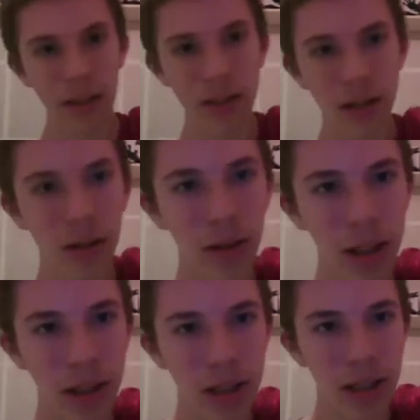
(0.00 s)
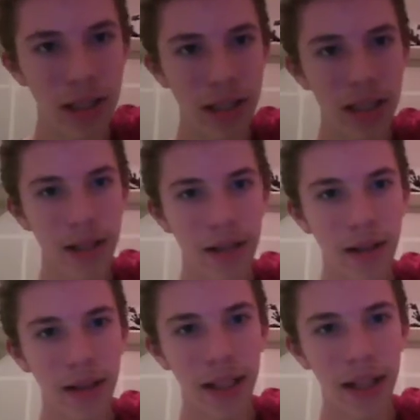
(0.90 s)
There's a hole there, as you can see
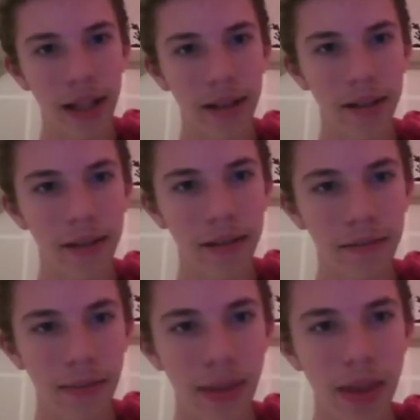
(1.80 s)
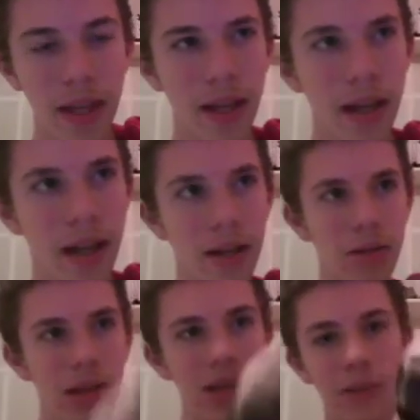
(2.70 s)
right there.
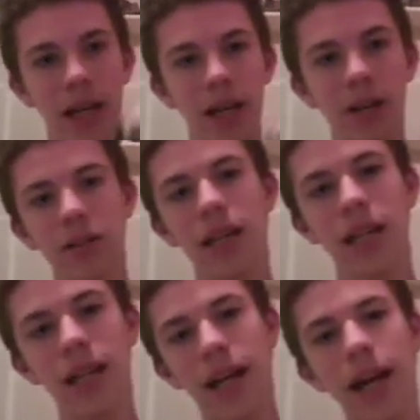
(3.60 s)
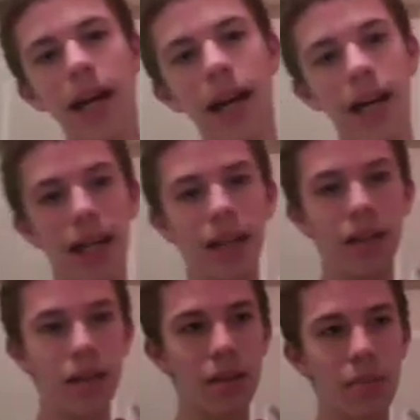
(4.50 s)
It will make it go through that, and
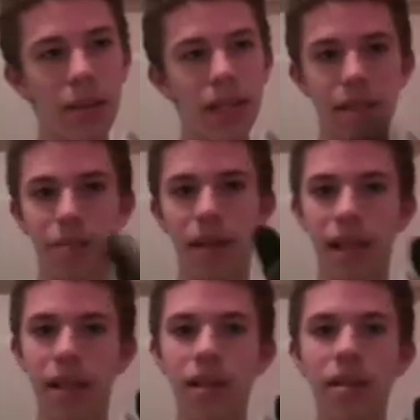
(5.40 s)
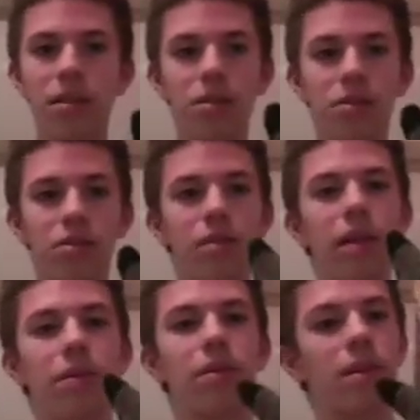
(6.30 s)
the piece back here will
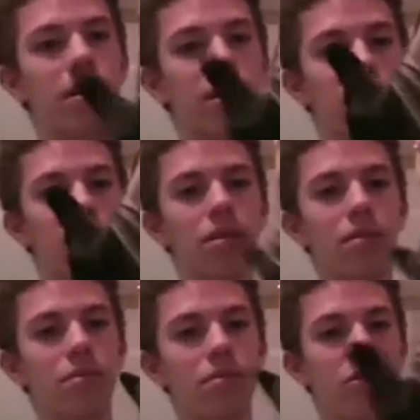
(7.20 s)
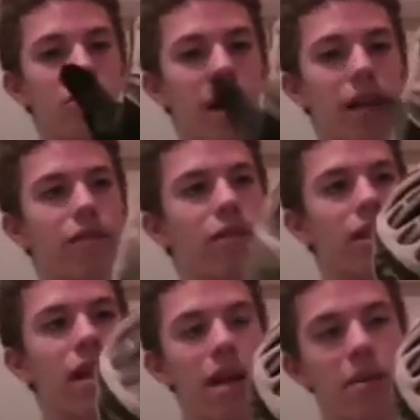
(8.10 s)
be able to move back and
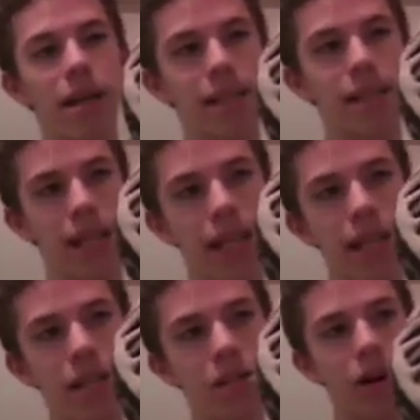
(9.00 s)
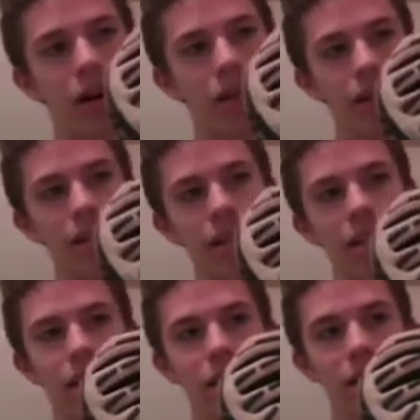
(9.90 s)
forth. Because of the hinge,
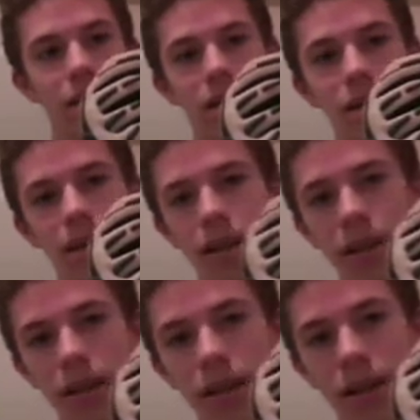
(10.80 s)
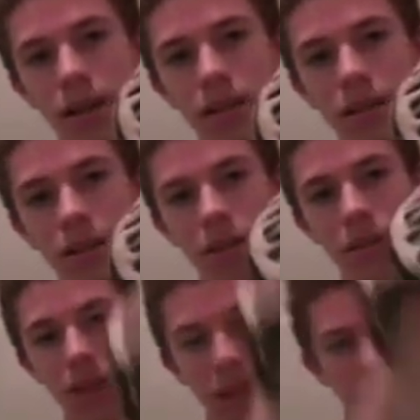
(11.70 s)
obviously, it's going
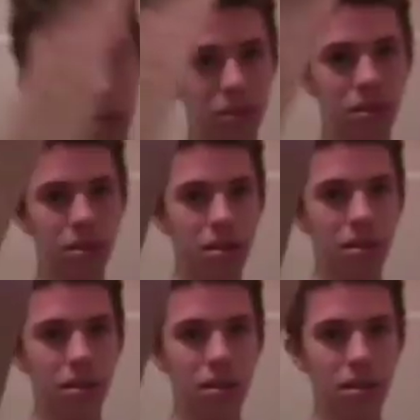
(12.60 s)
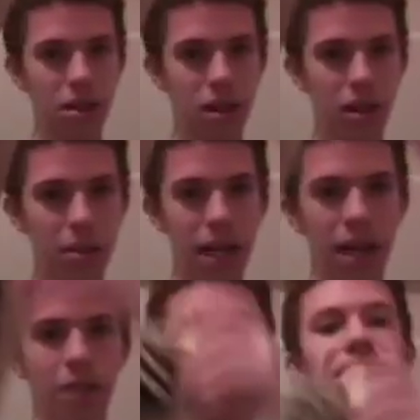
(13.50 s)
to be able up and
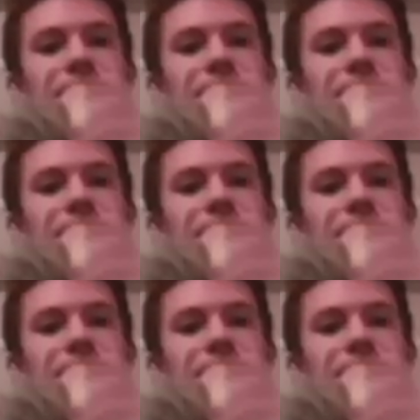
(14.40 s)
down.